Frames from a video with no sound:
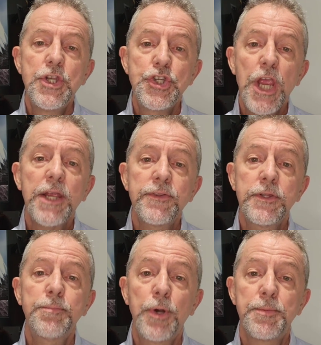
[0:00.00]
Check that
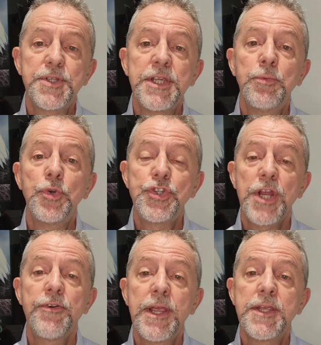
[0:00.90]
the property will
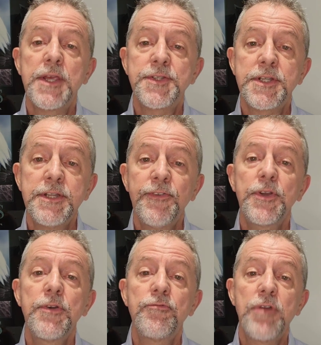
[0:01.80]
generate a
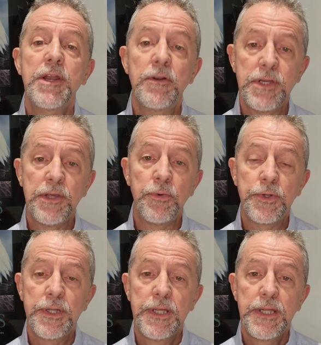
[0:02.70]
significant rental yield,